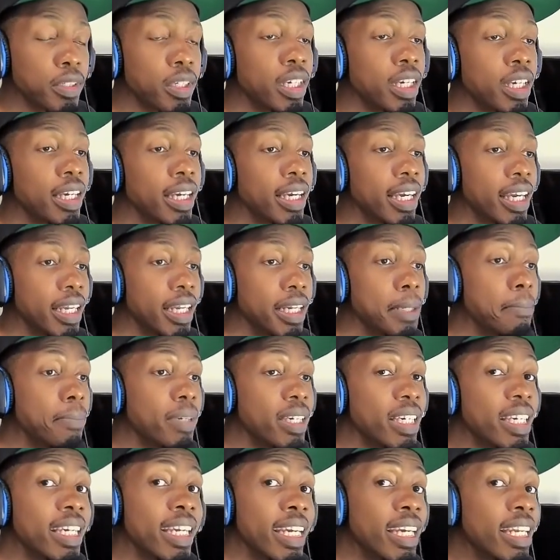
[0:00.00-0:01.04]
in the
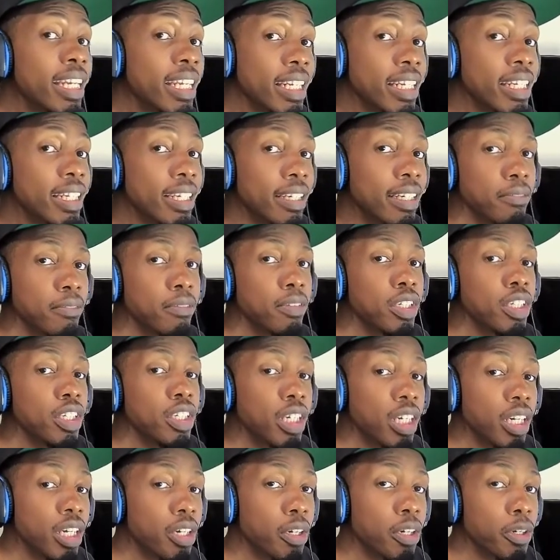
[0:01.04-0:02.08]
beginning of the
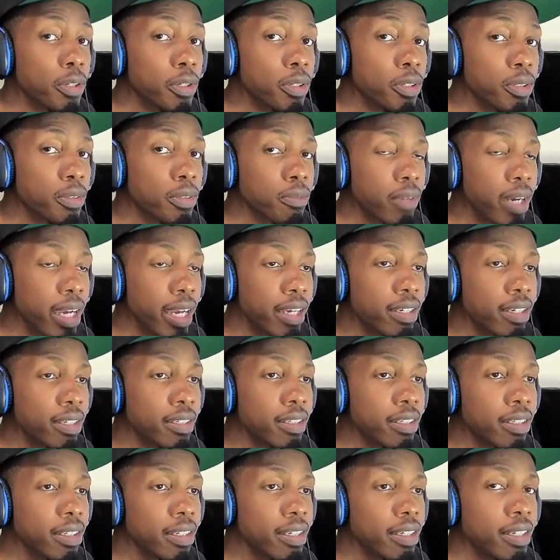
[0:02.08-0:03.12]
year, right?
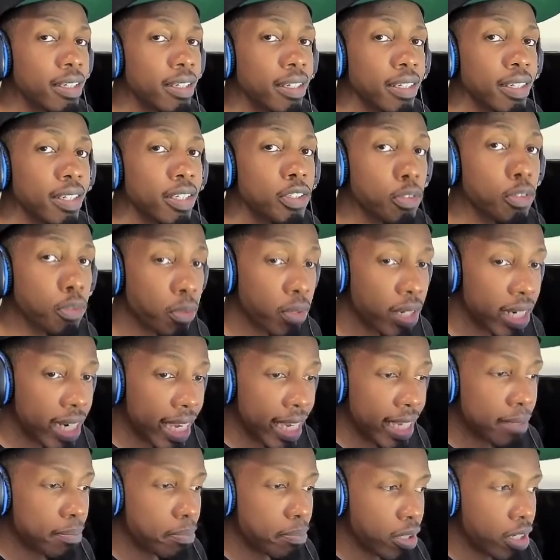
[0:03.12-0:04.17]
During
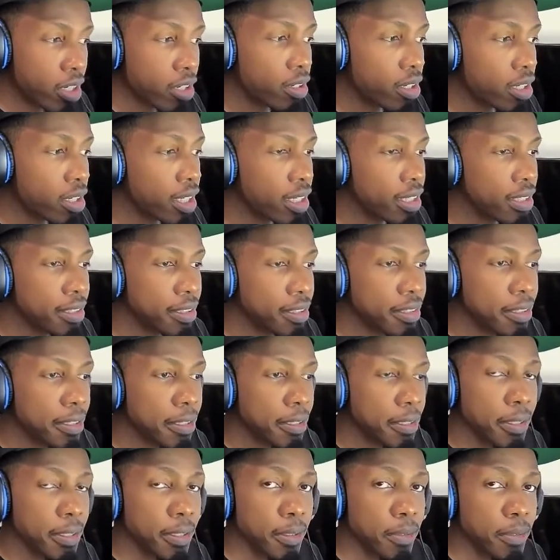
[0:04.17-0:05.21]
that period
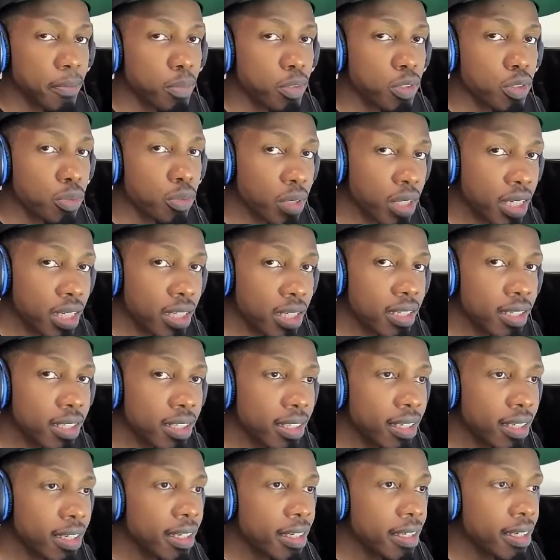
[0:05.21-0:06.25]
between
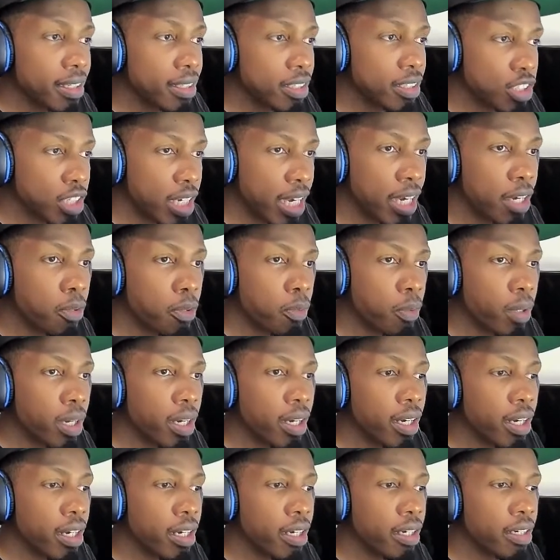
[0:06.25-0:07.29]

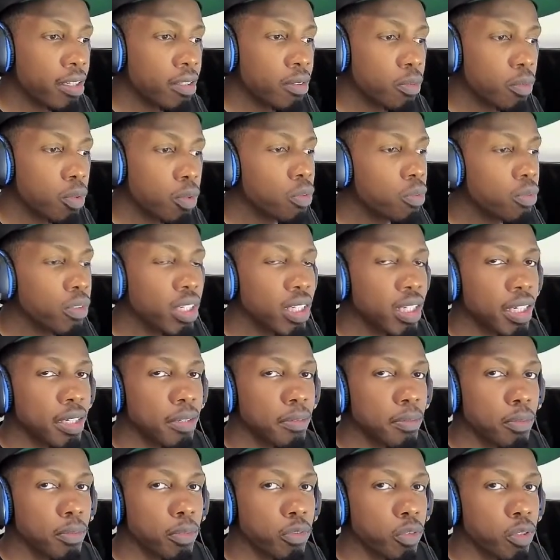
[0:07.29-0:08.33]
January, well, really even
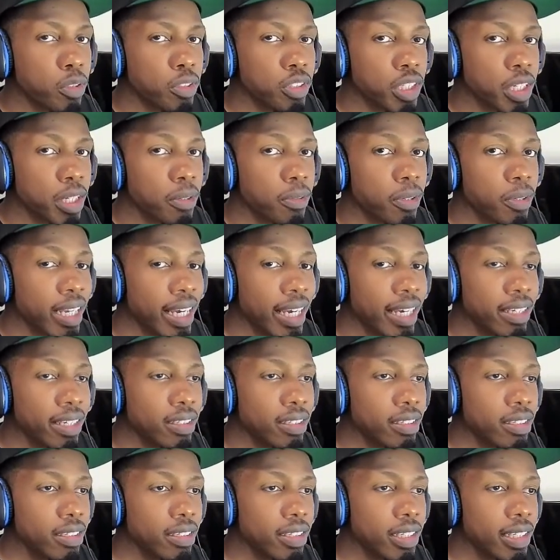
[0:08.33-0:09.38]
before January, like
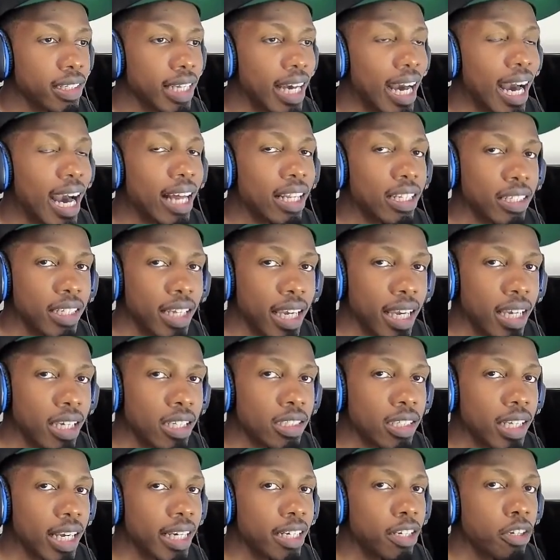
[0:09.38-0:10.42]
the holidays,
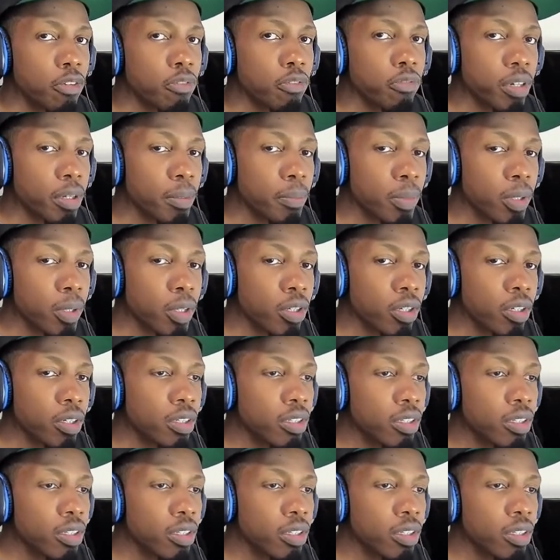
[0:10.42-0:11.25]
like November,